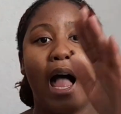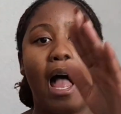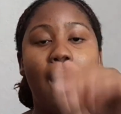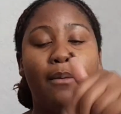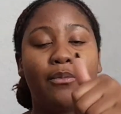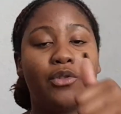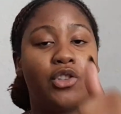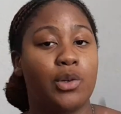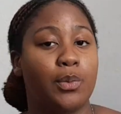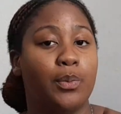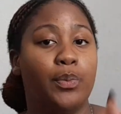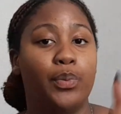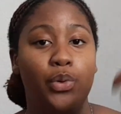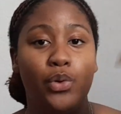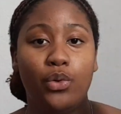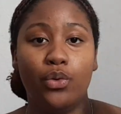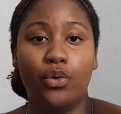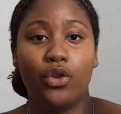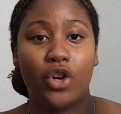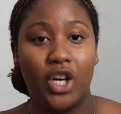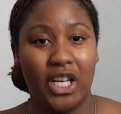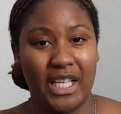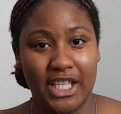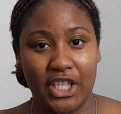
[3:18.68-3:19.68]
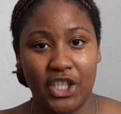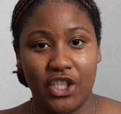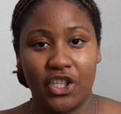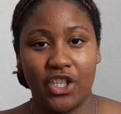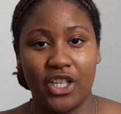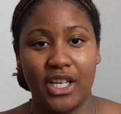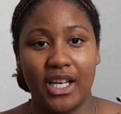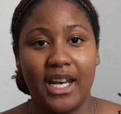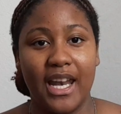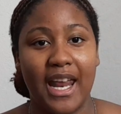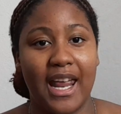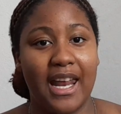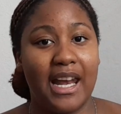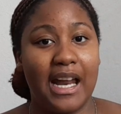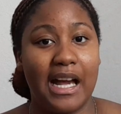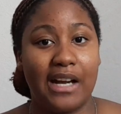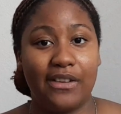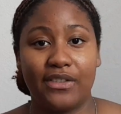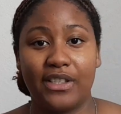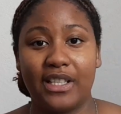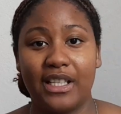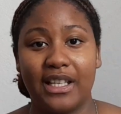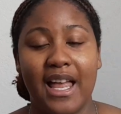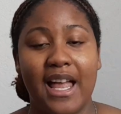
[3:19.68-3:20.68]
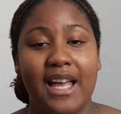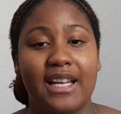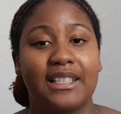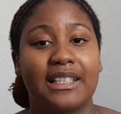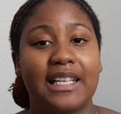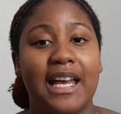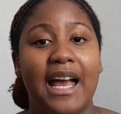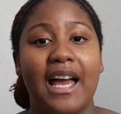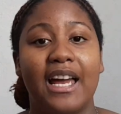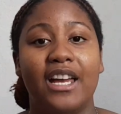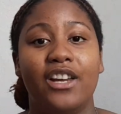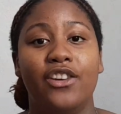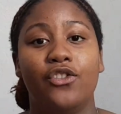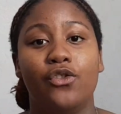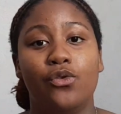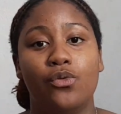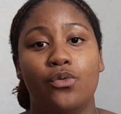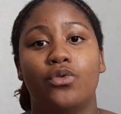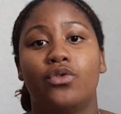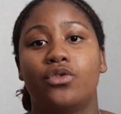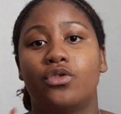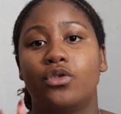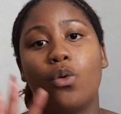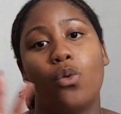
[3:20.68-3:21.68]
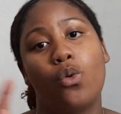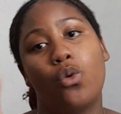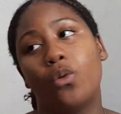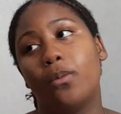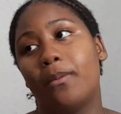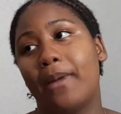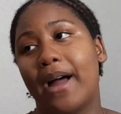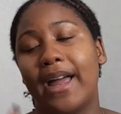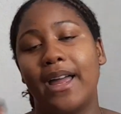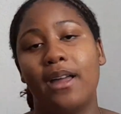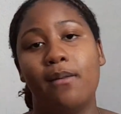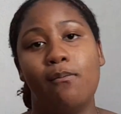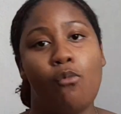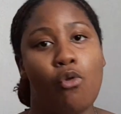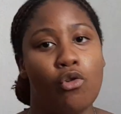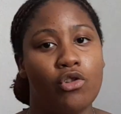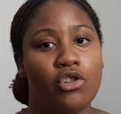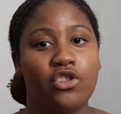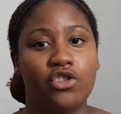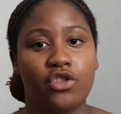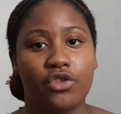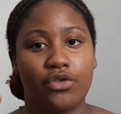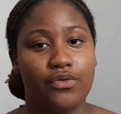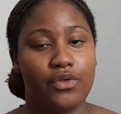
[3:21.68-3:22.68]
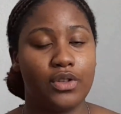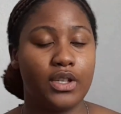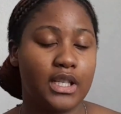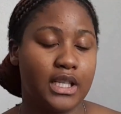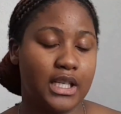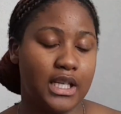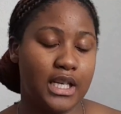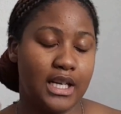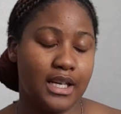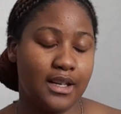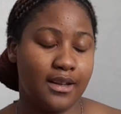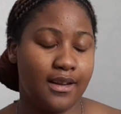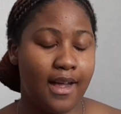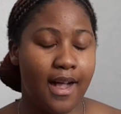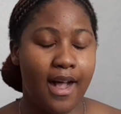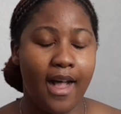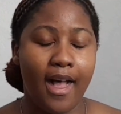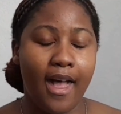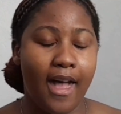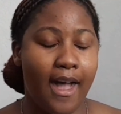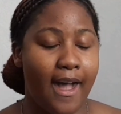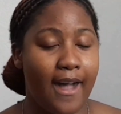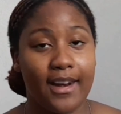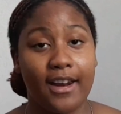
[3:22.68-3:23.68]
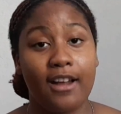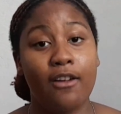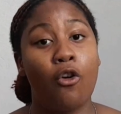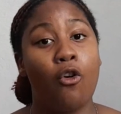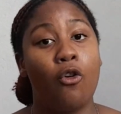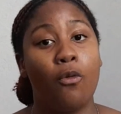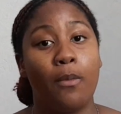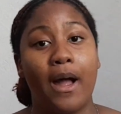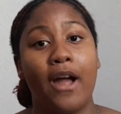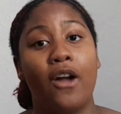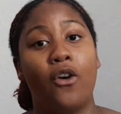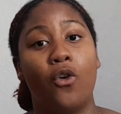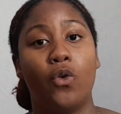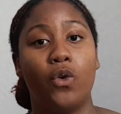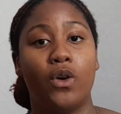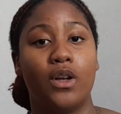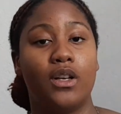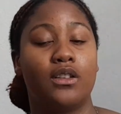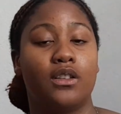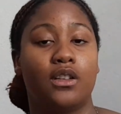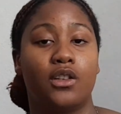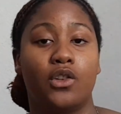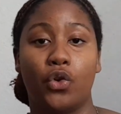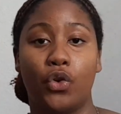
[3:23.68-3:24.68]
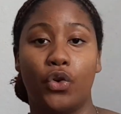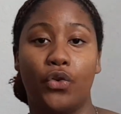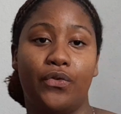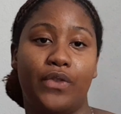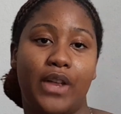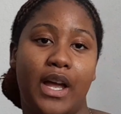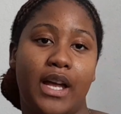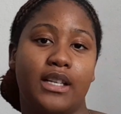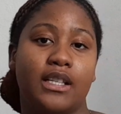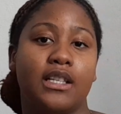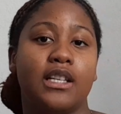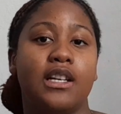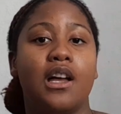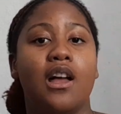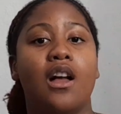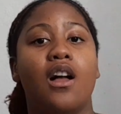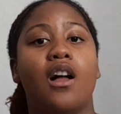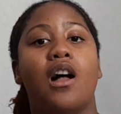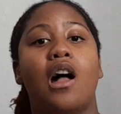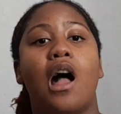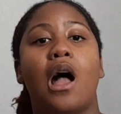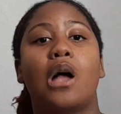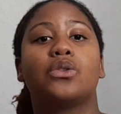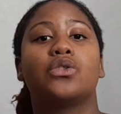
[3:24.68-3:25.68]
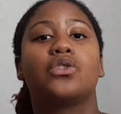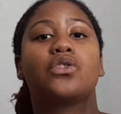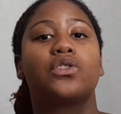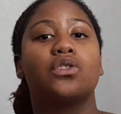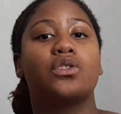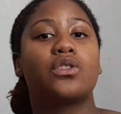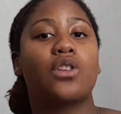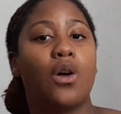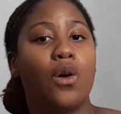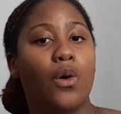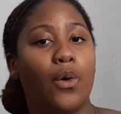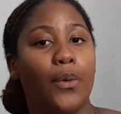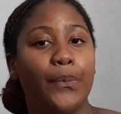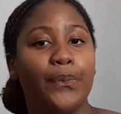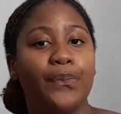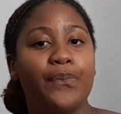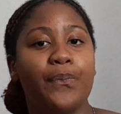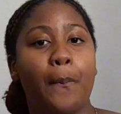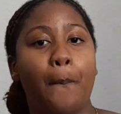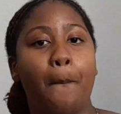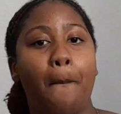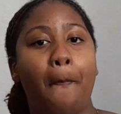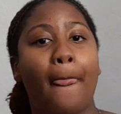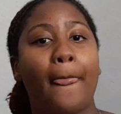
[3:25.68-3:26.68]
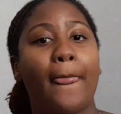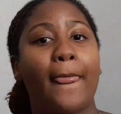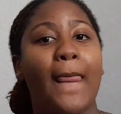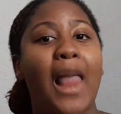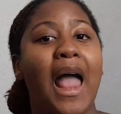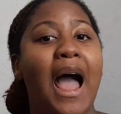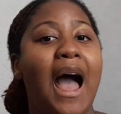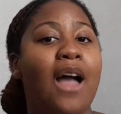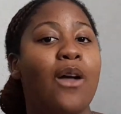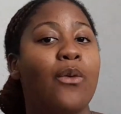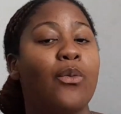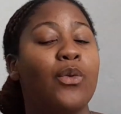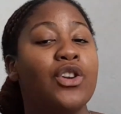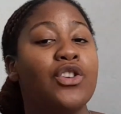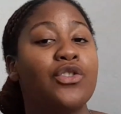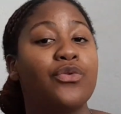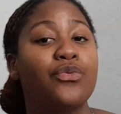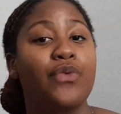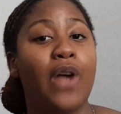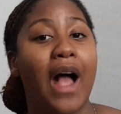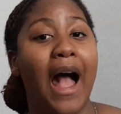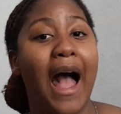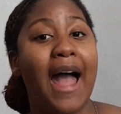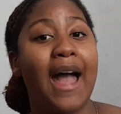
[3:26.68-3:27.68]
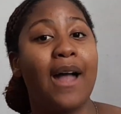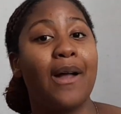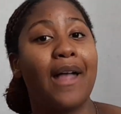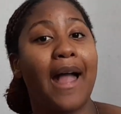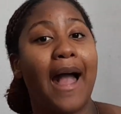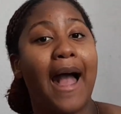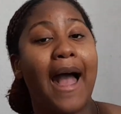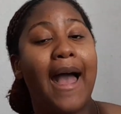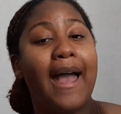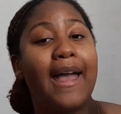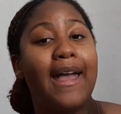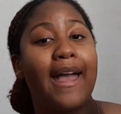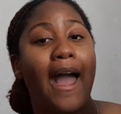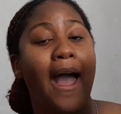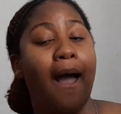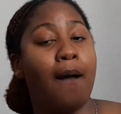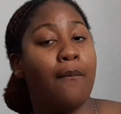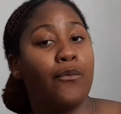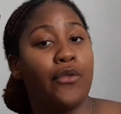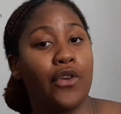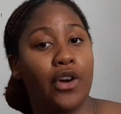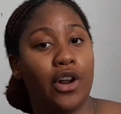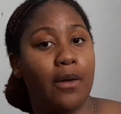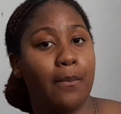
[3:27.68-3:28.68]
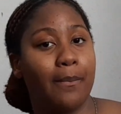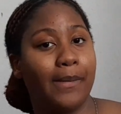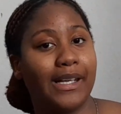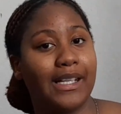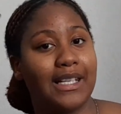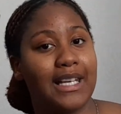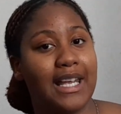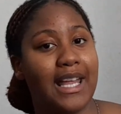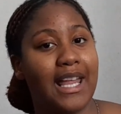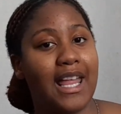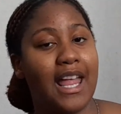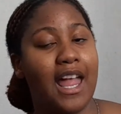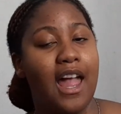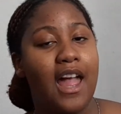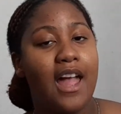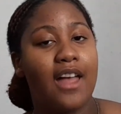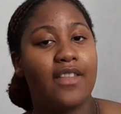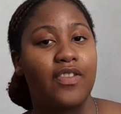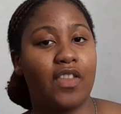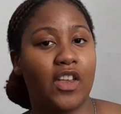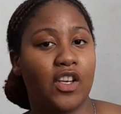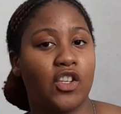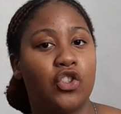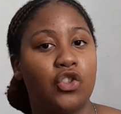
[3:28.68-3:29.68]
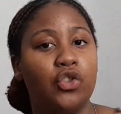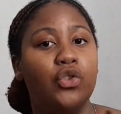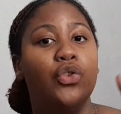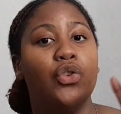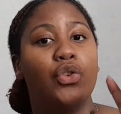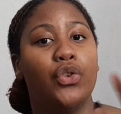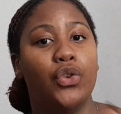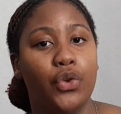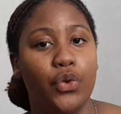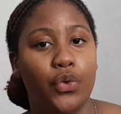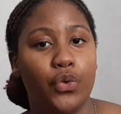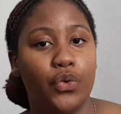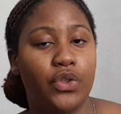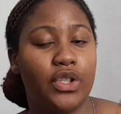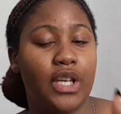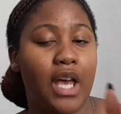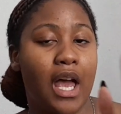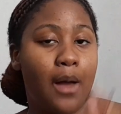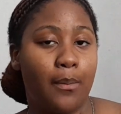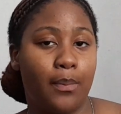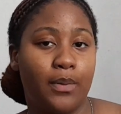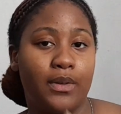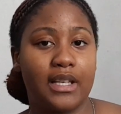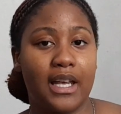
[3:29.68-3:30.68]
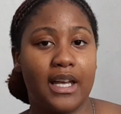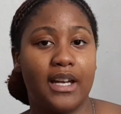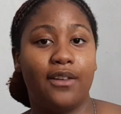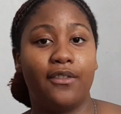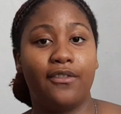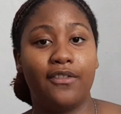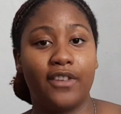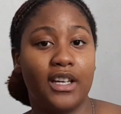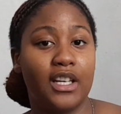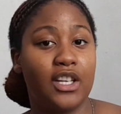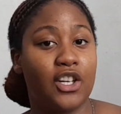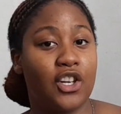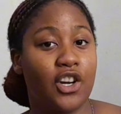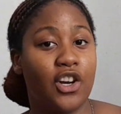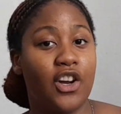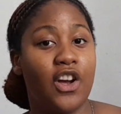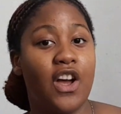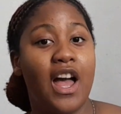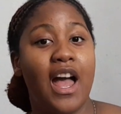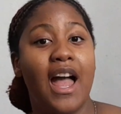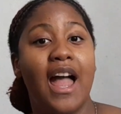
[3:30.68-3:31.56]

shampoo, condition, and after that I used all my moisture routine, adding all my oils and all of that. So I am recommending that you use apple cider vinegar